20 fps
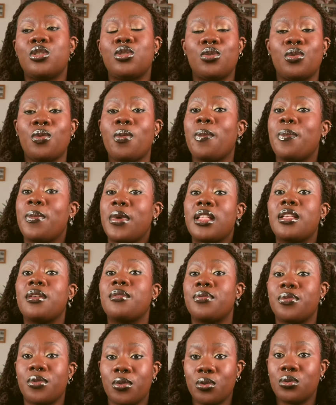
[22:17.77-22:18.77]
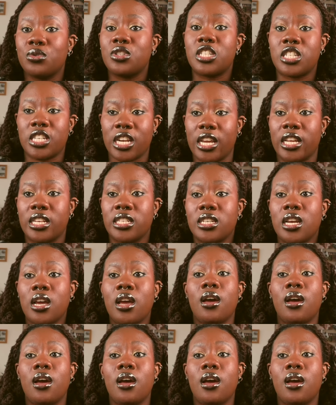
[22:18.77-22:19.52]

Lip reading: to meaningful change.